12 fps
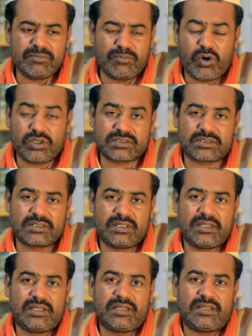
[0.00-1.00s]
mosque
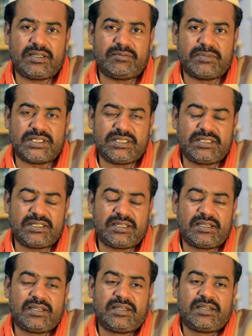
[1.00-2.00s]
in
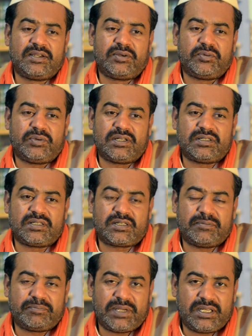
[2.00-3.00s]
Medina, where the
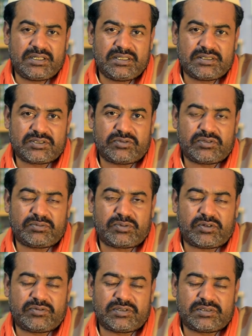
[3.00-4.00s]
companions of the
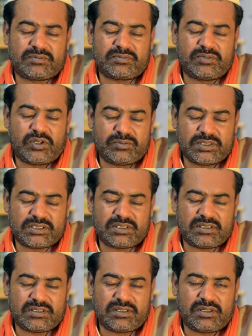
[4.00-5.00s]
Prophet Muhammad
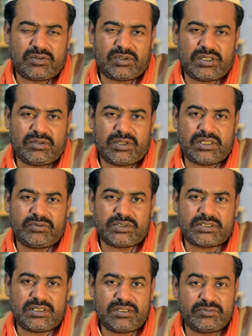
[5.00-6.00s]
sallallahu alaihi
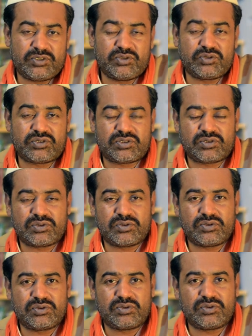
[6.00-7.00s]
wasallam used
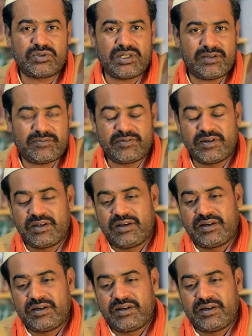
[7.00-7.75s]
to live,